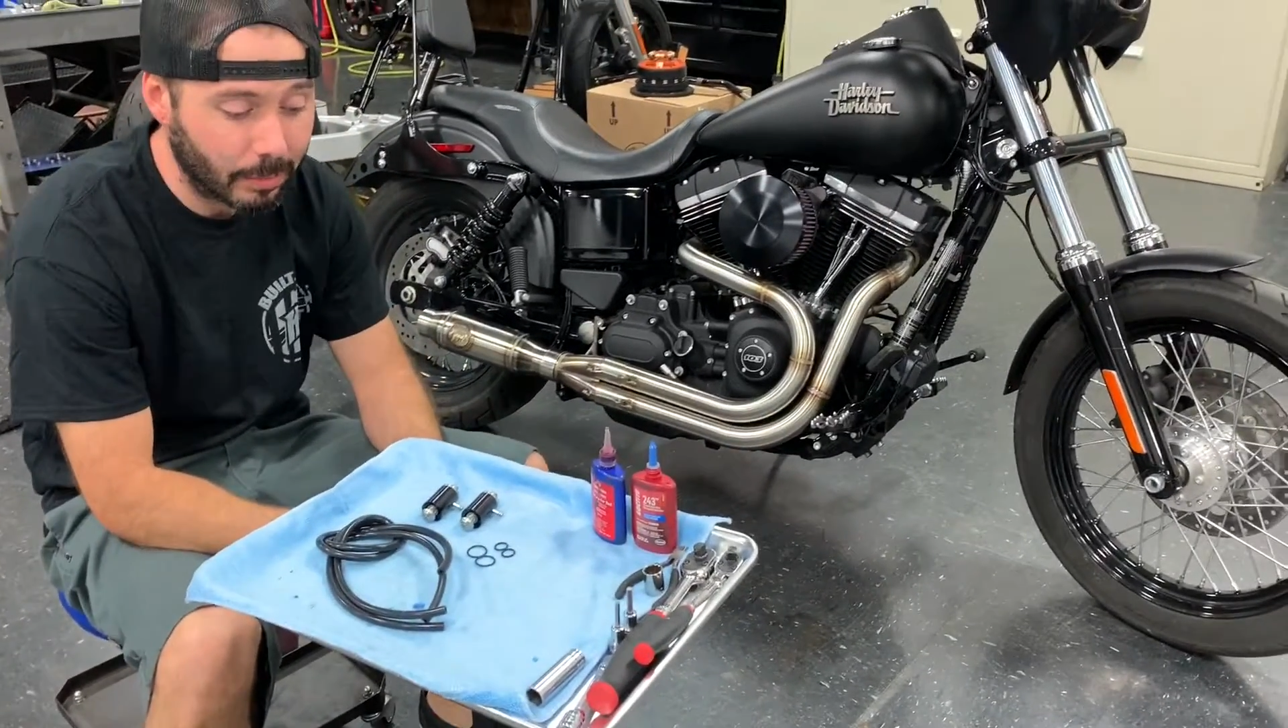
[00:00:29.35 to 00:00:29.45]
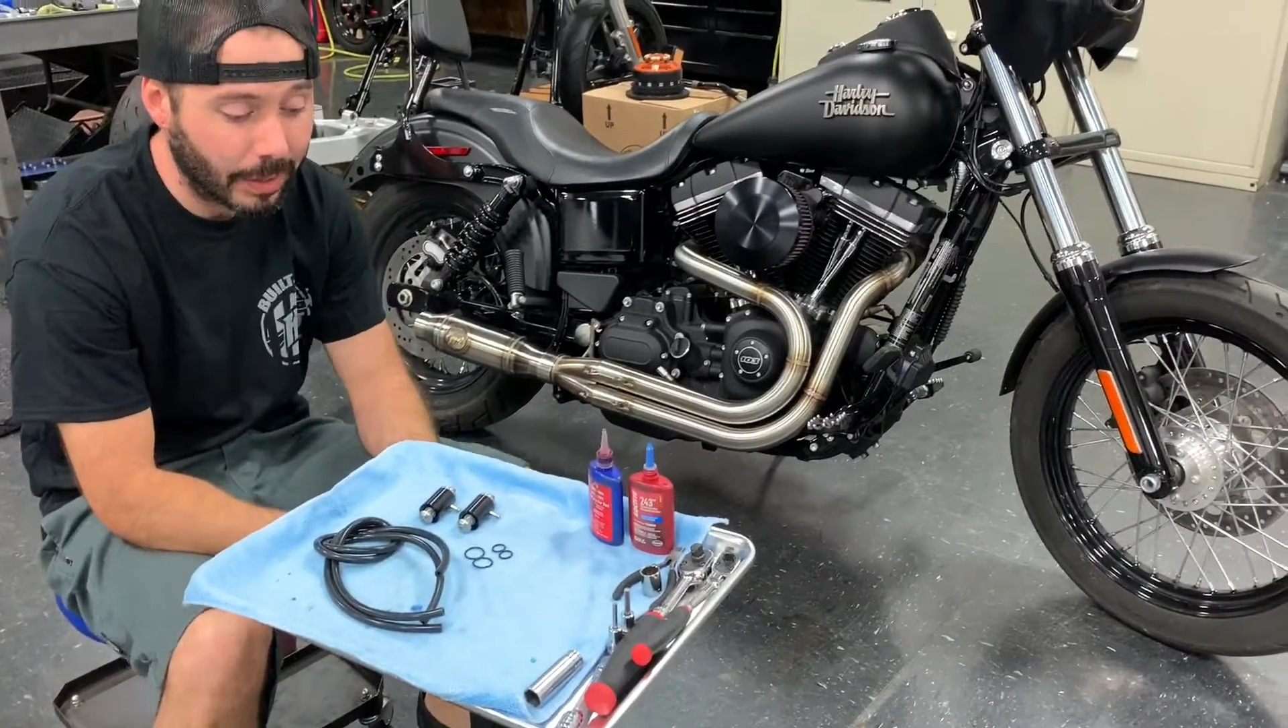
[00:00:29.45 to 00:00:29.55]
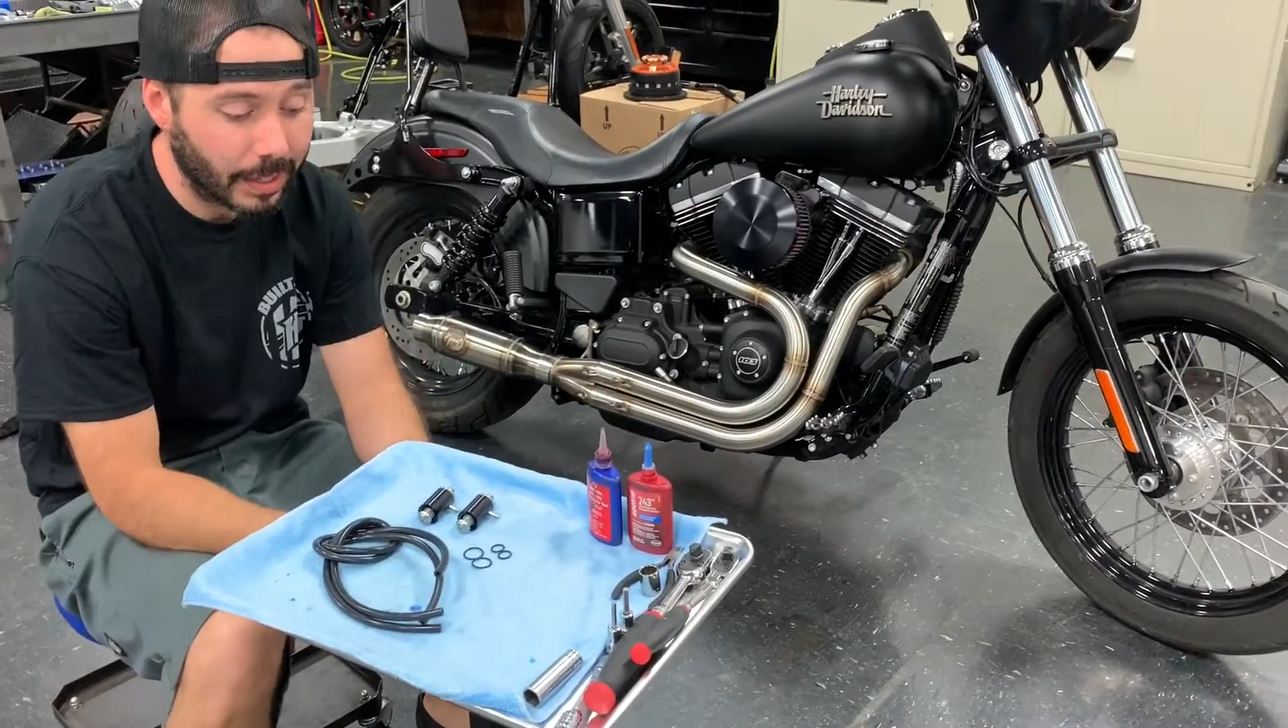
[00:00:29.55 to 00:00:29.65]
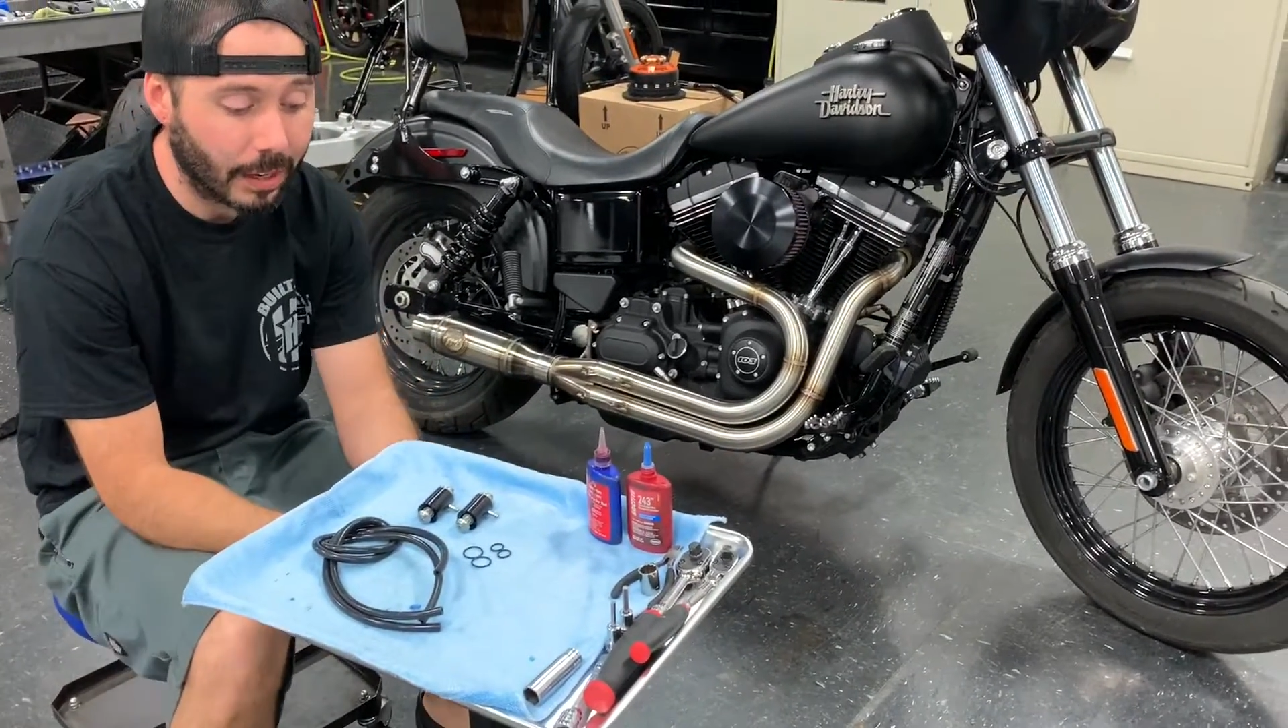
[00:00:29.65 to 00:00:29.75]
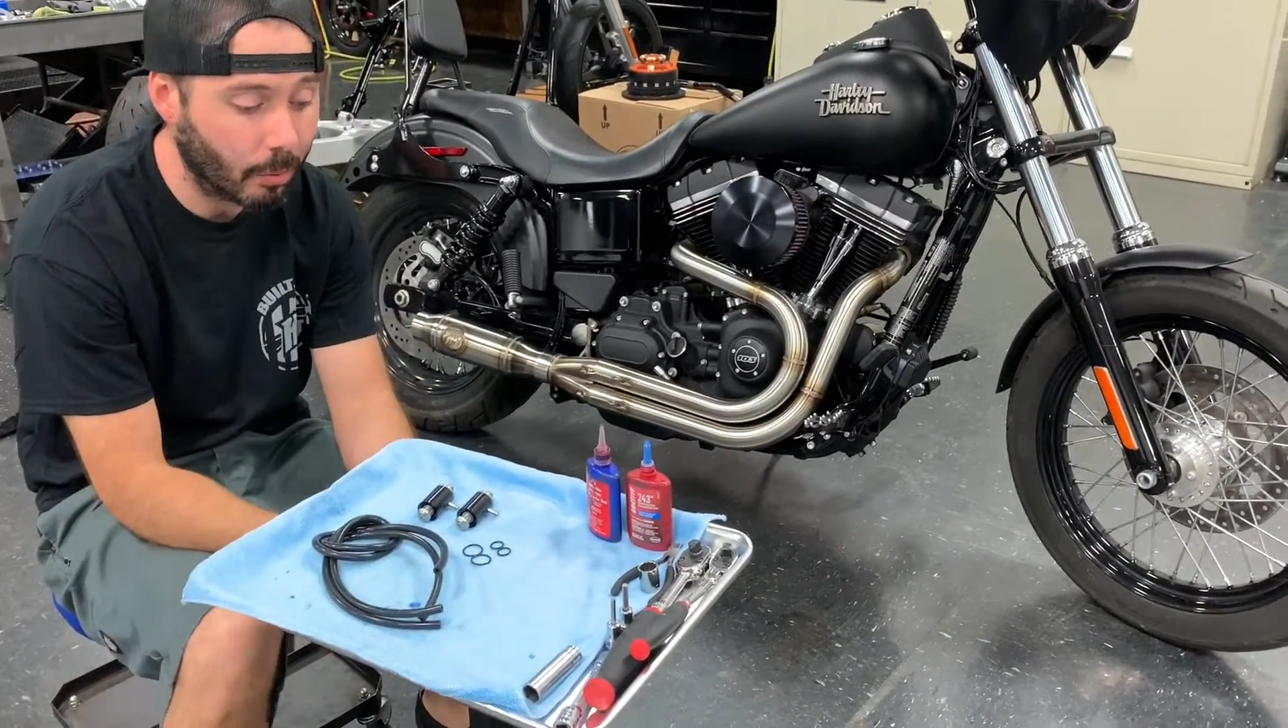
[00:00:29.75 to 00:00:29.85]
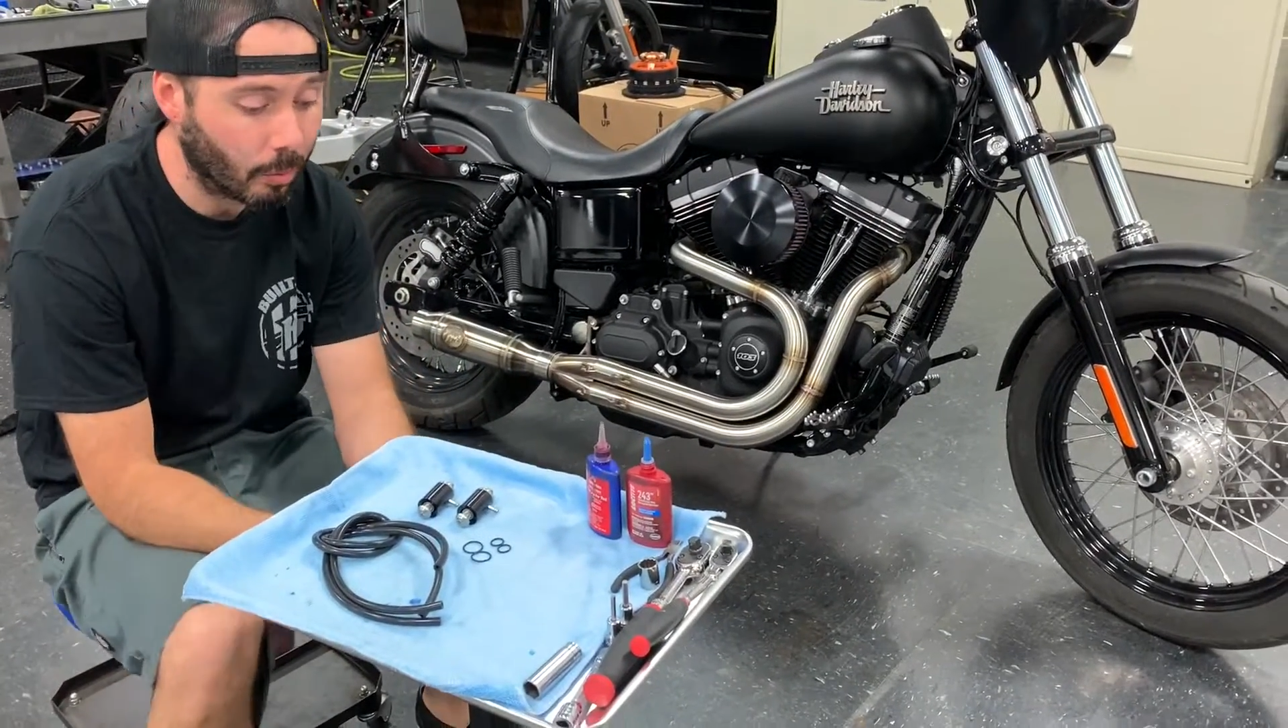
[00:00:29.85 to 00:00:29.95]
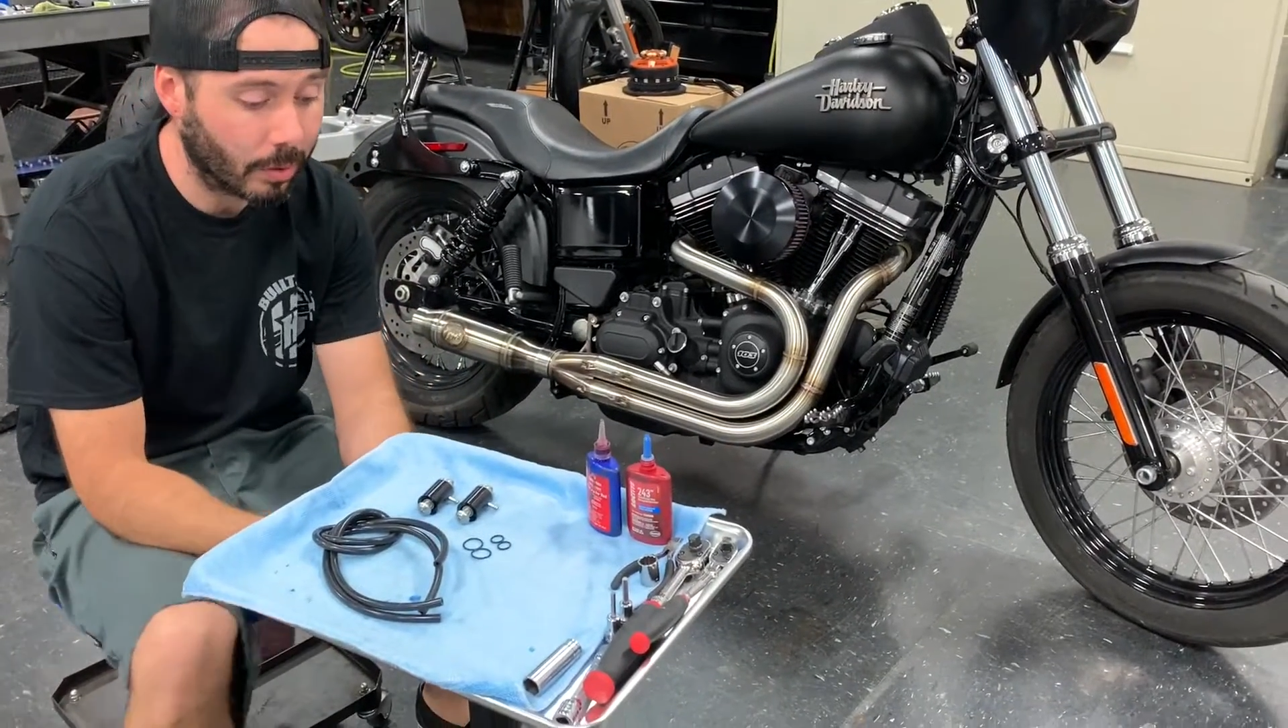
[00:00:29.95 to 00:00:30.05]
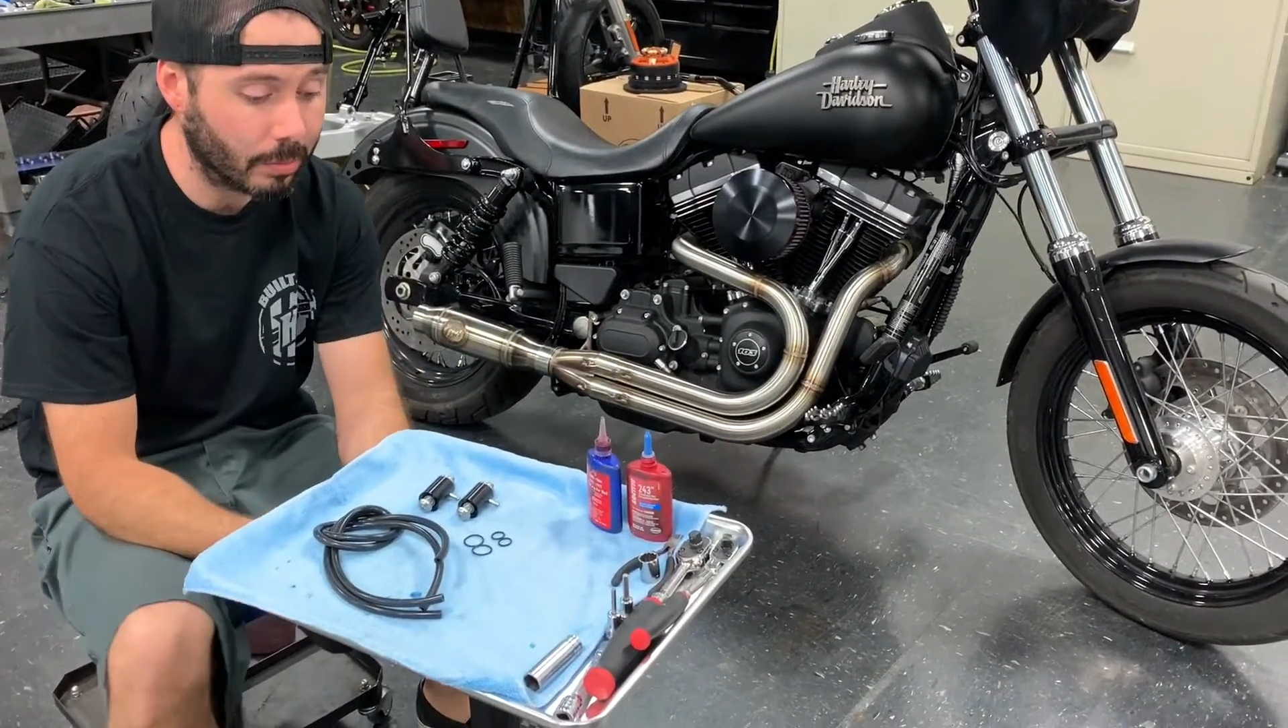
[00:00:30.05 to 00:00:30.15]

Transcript: may not work